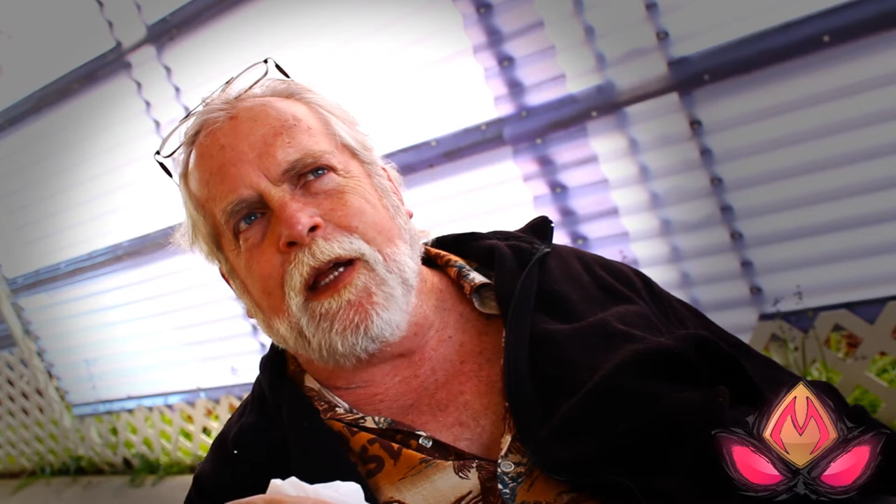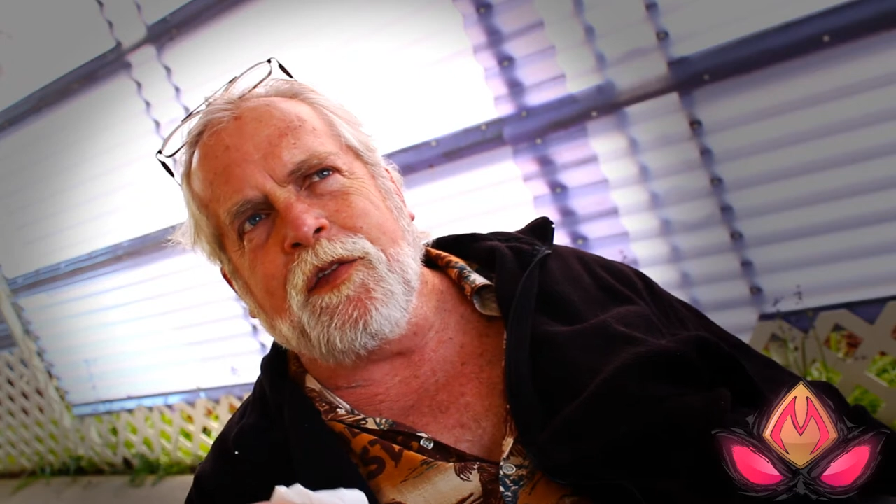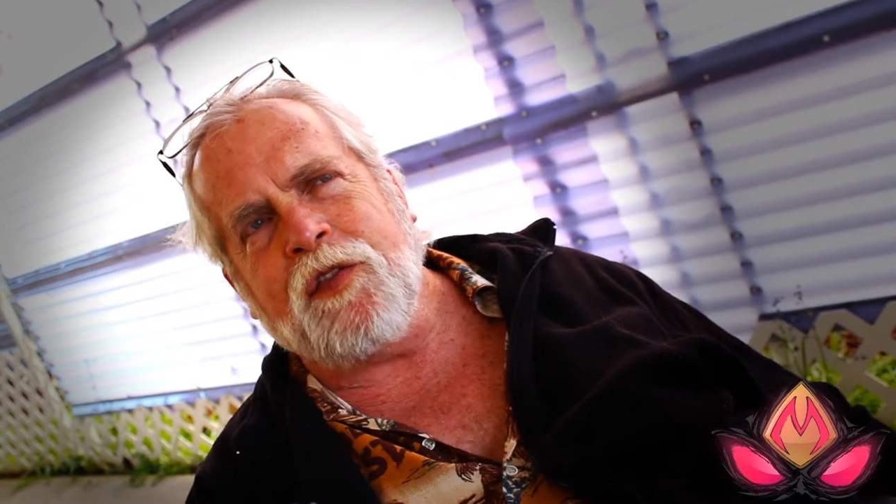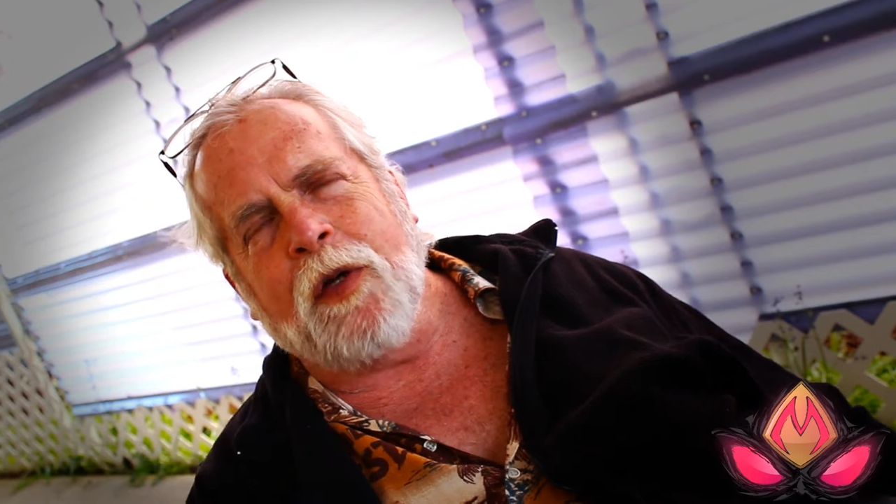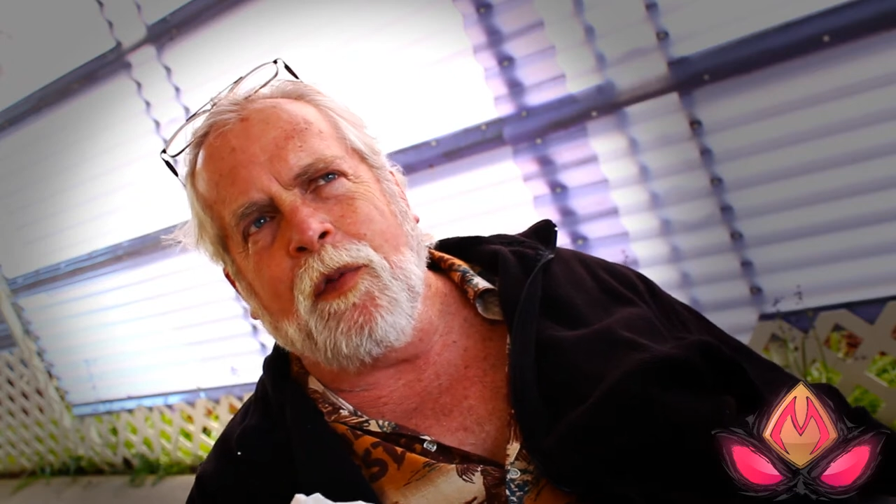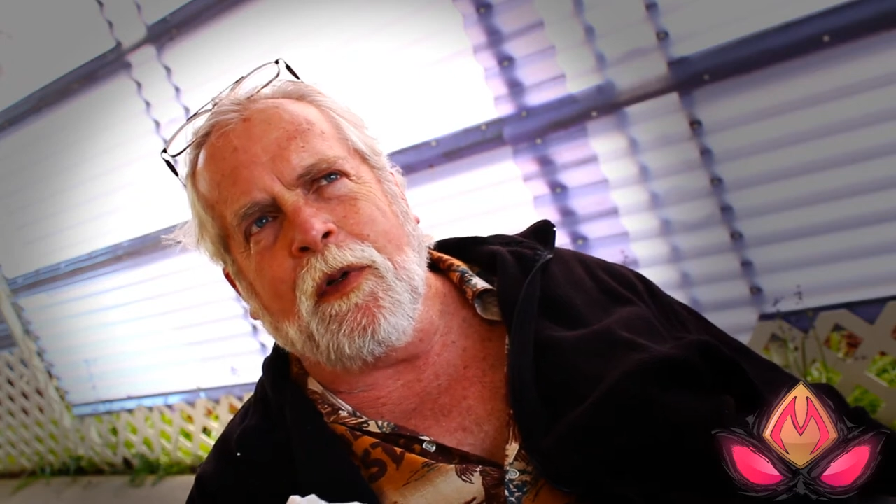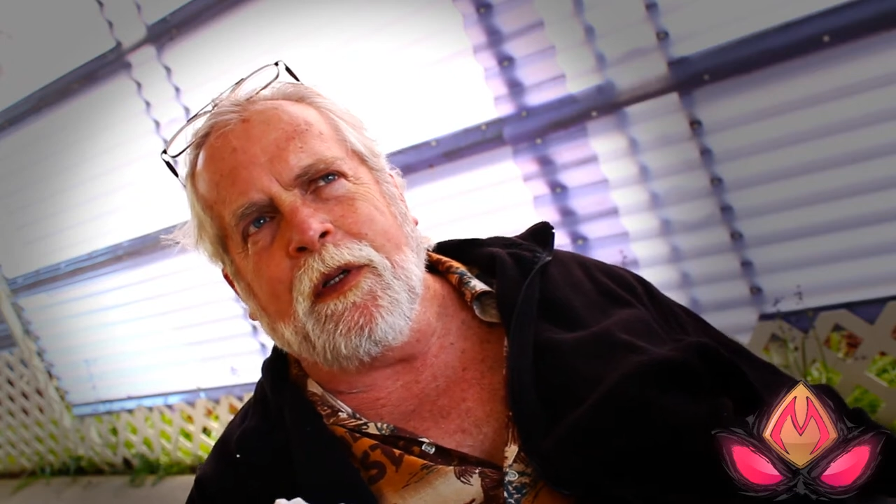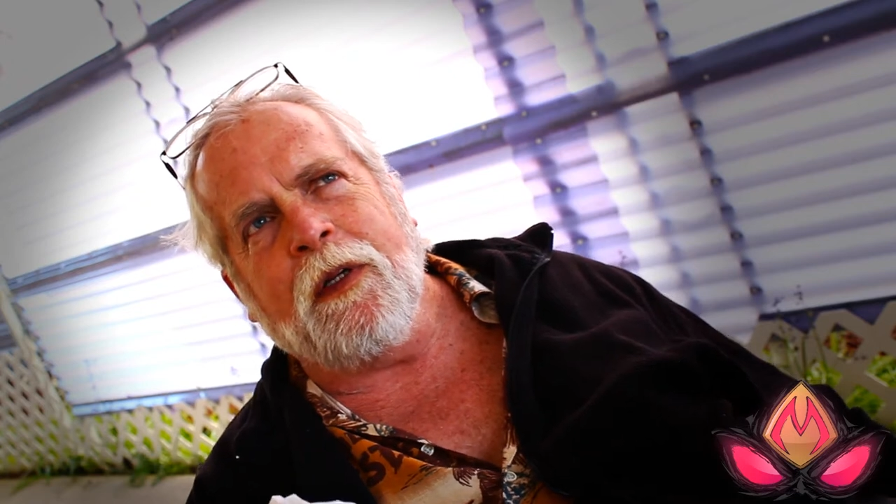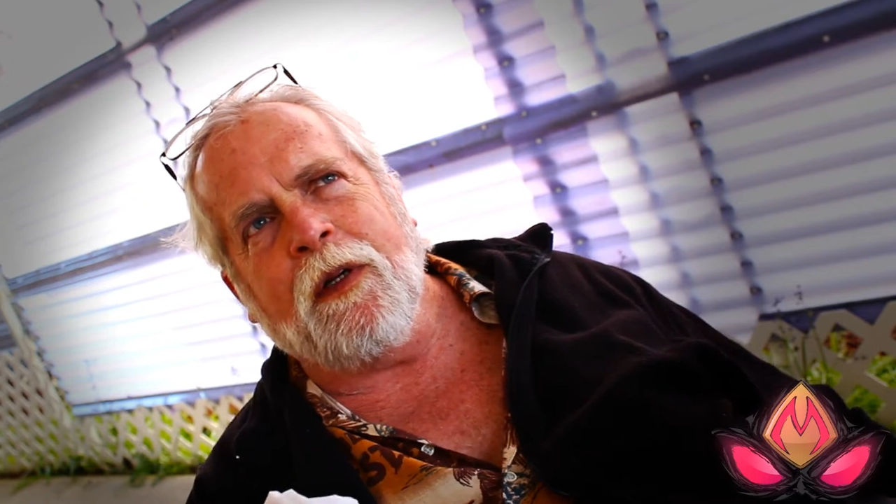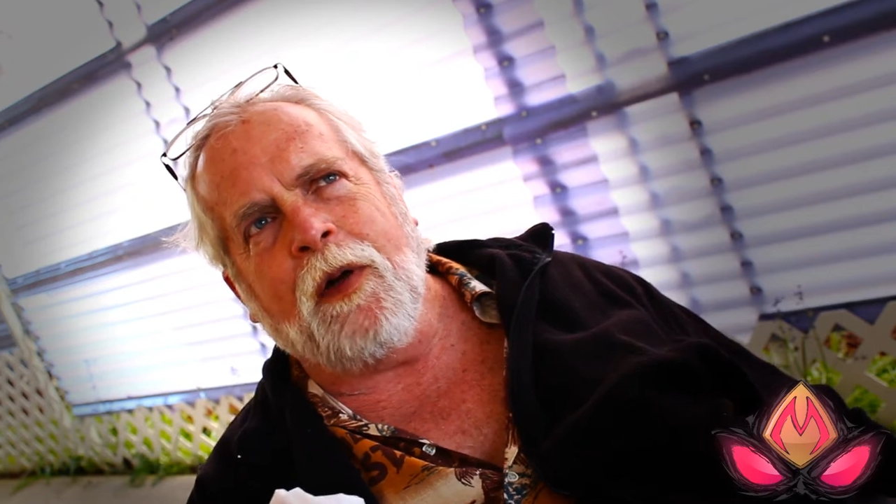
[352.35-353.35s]
then.
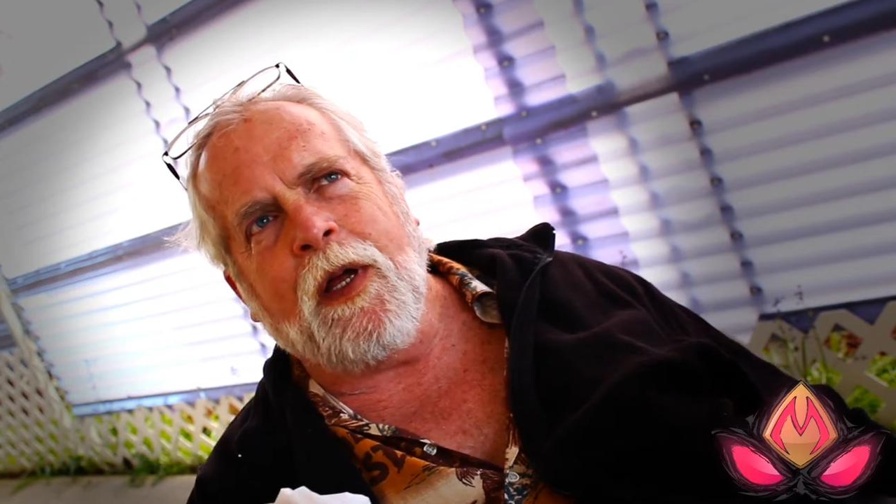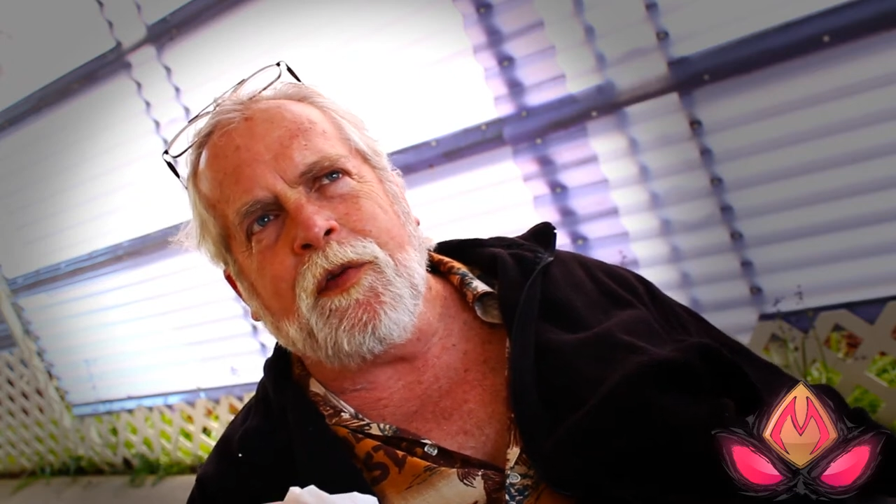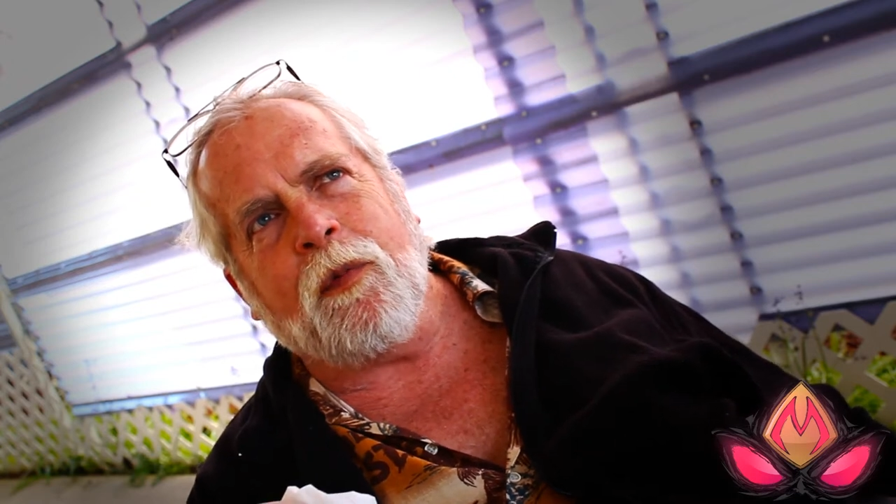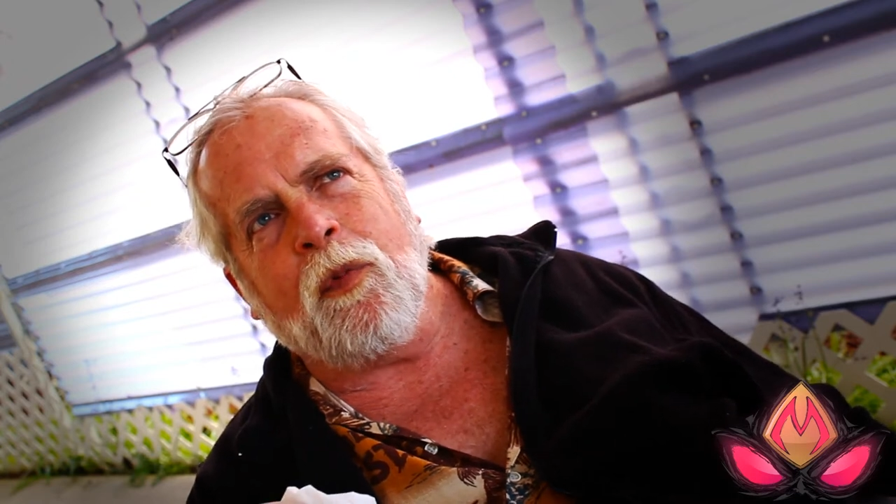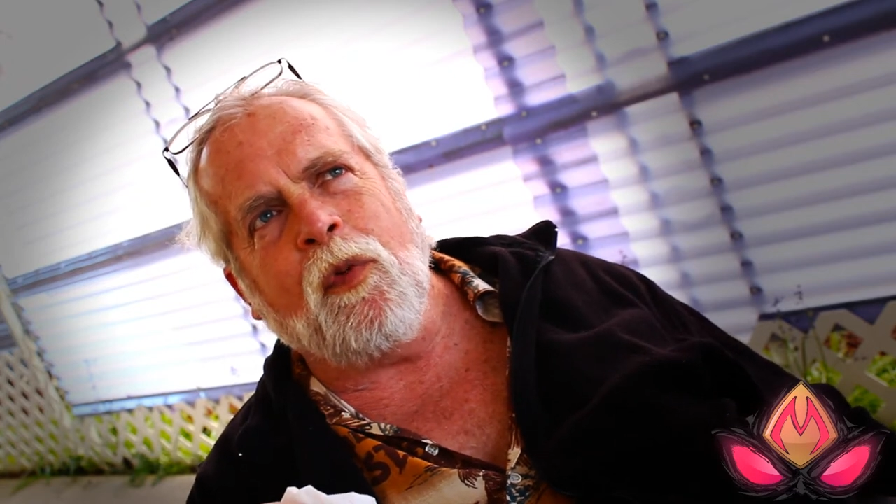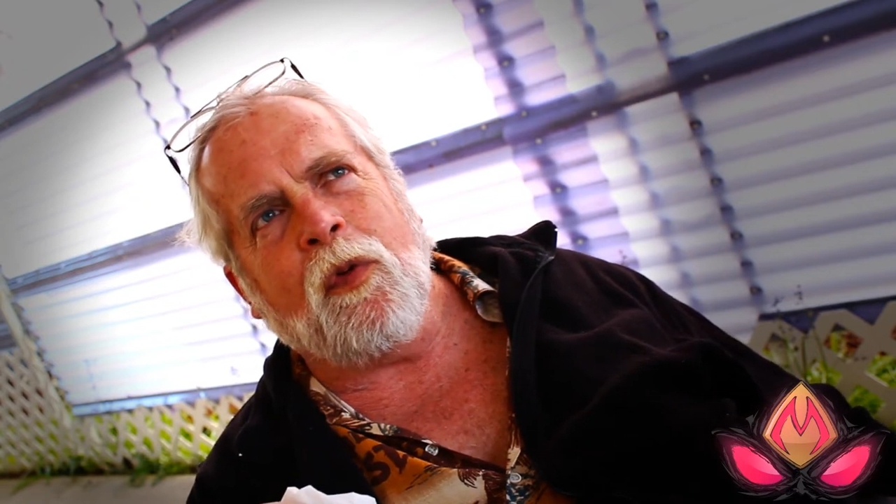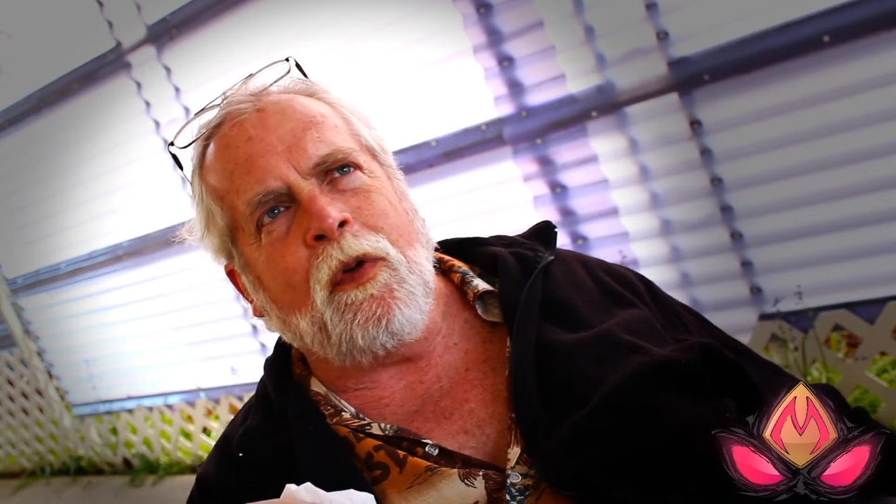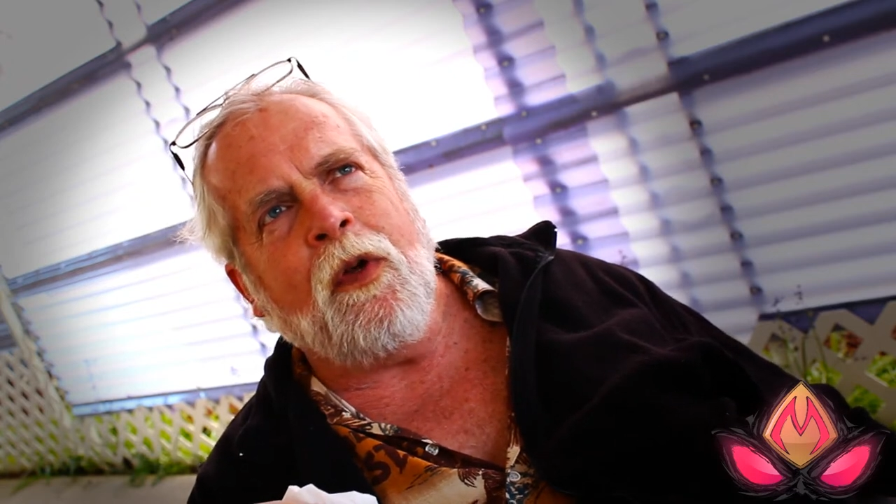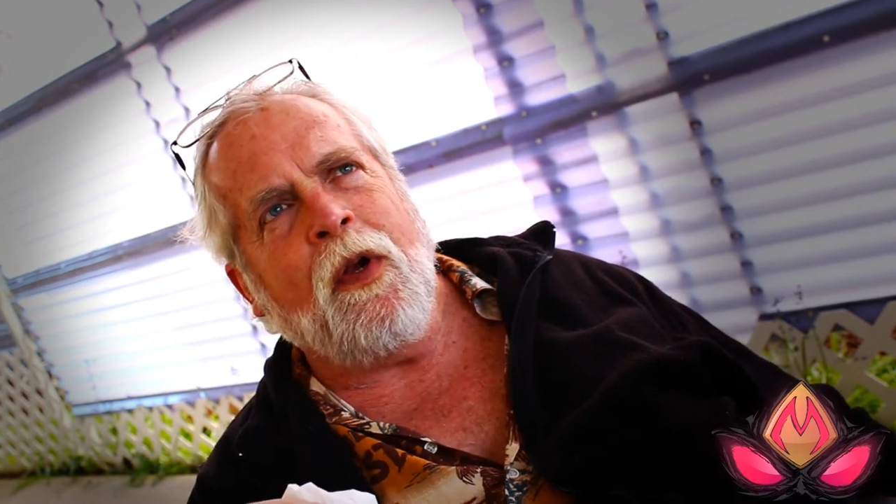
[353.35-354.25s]
Generally, you know, as a rule,